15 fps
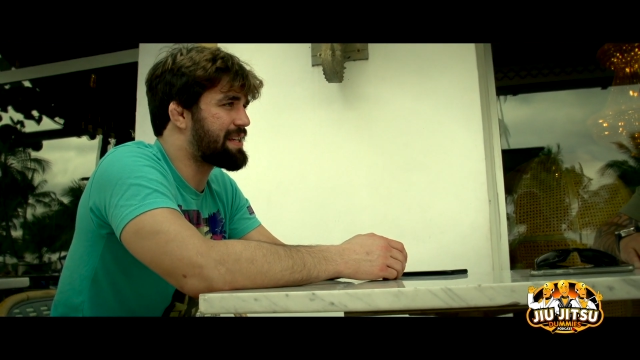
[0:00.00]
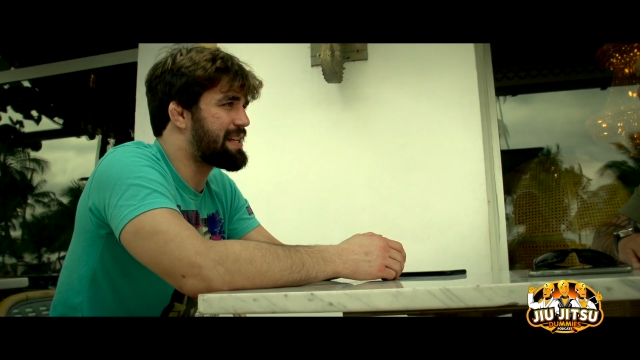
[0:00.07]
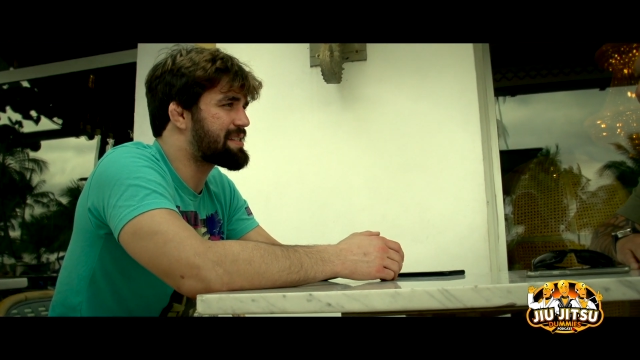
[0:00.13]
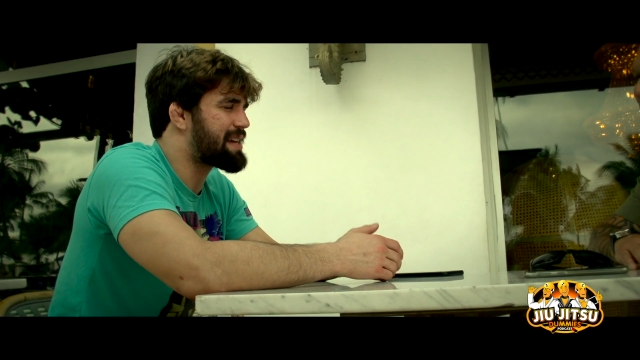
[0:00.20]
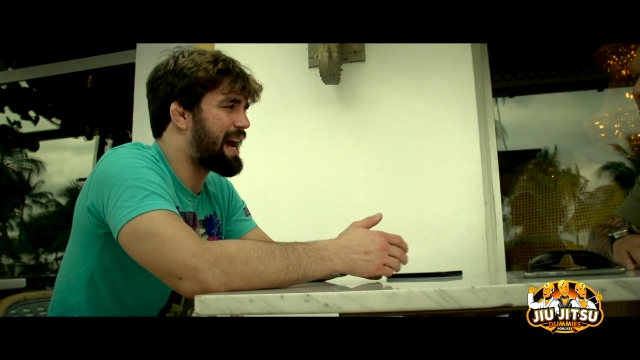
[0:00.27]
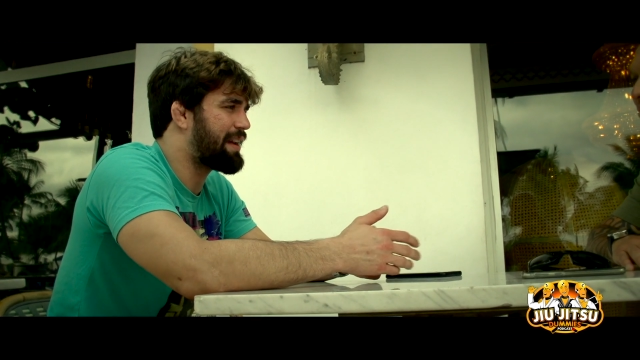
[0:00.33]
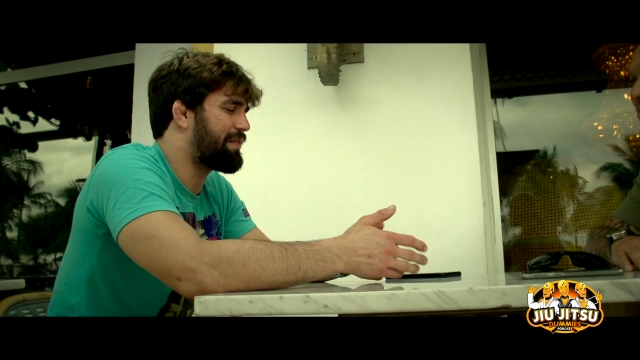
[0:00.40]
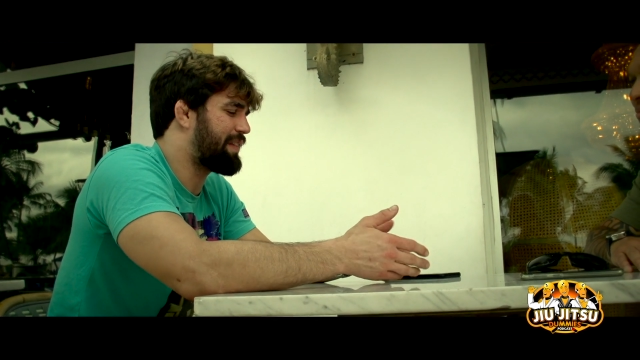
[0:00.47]
And
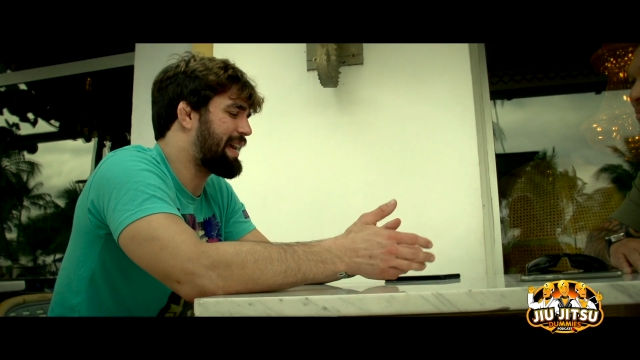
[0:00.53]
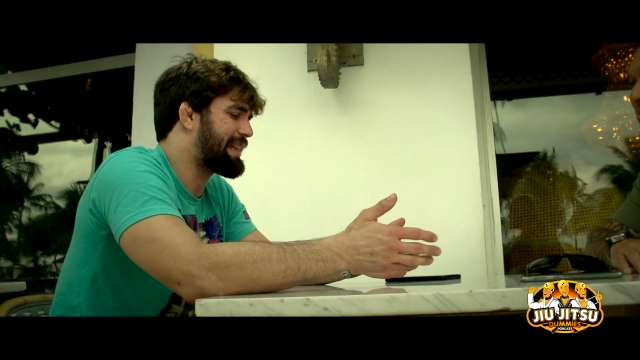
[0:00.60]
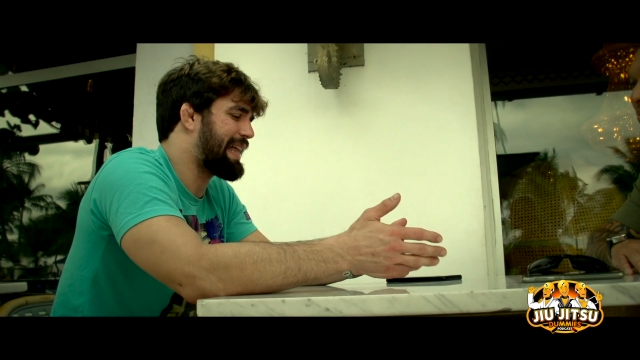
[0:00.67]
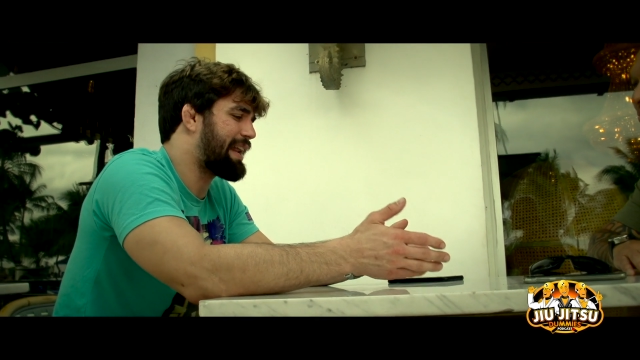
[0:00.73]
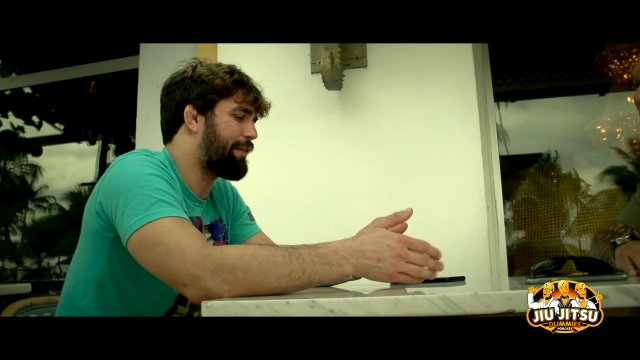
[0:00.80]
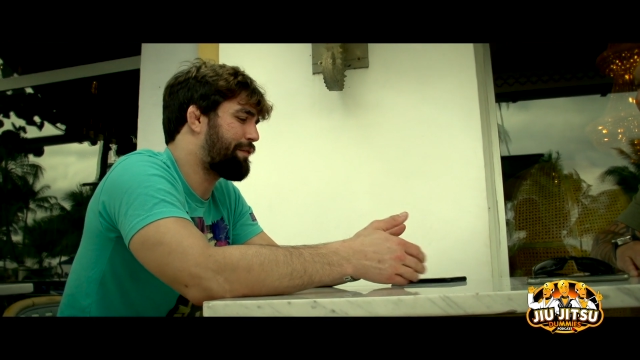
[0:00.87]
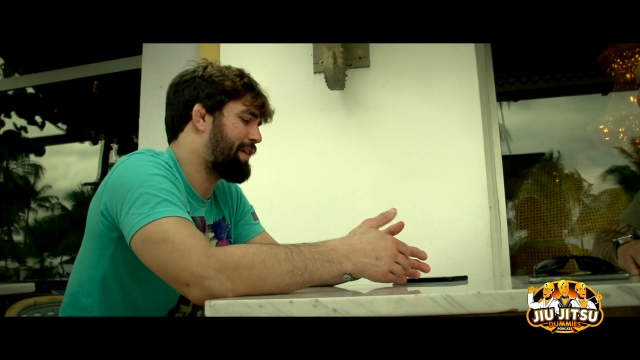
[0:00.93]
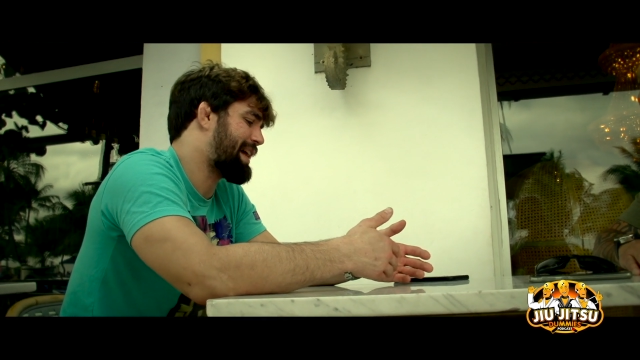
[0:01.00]
it's kind of like
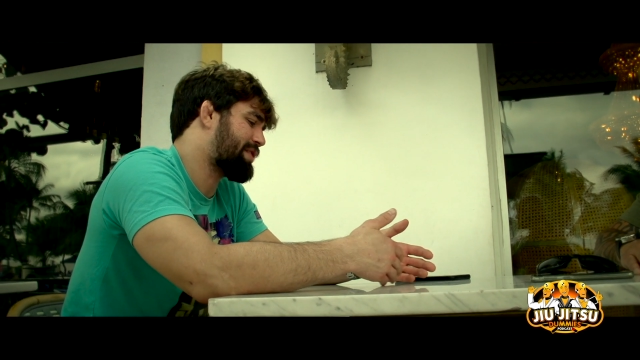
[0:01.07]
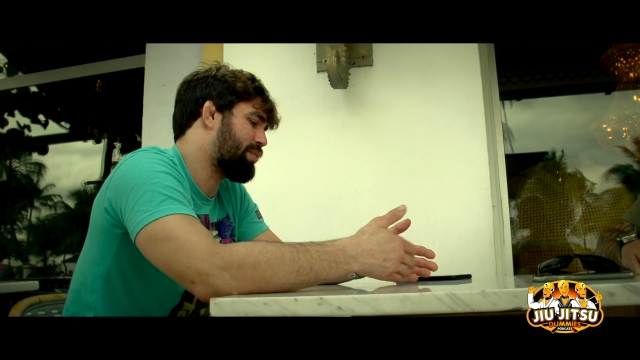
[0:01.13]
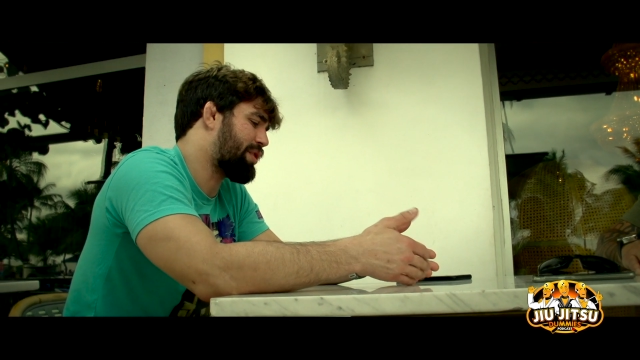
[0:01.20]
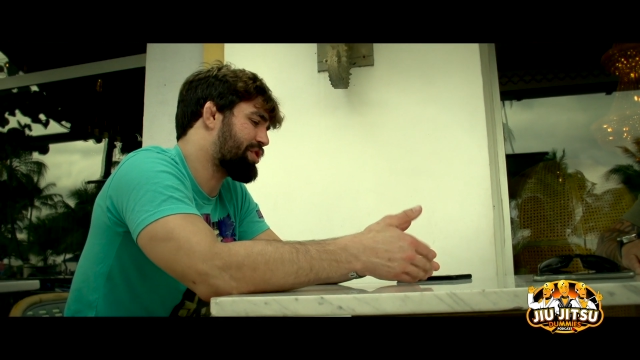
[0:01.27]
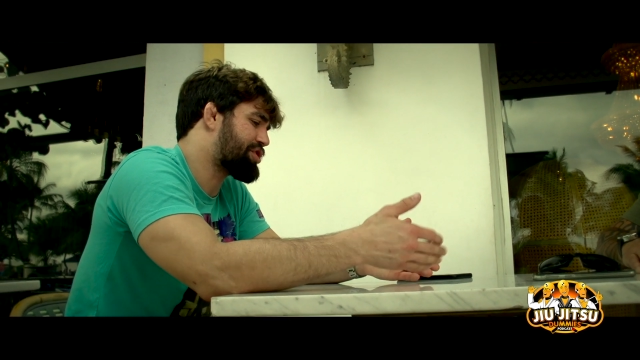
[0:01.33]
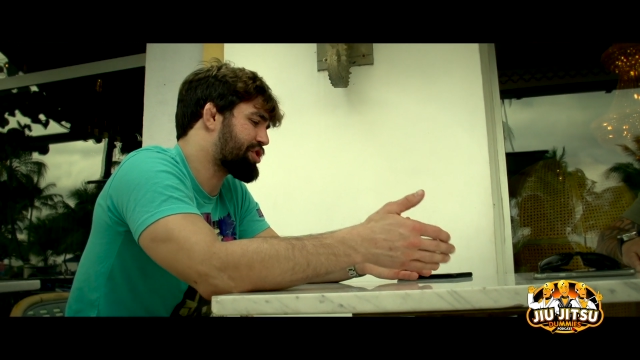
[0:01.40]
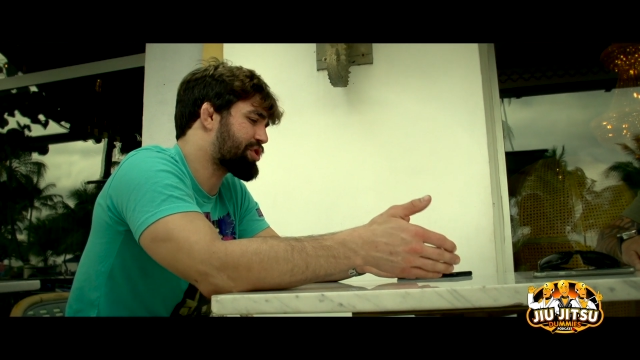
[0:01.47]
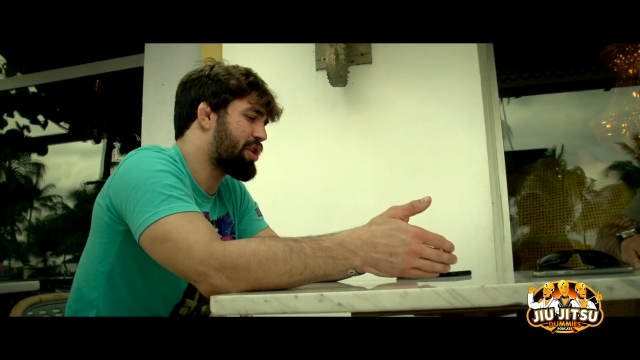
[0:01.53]
that effect
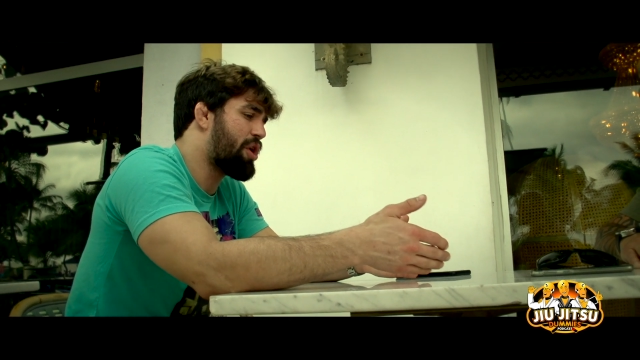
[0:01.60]
where it's just,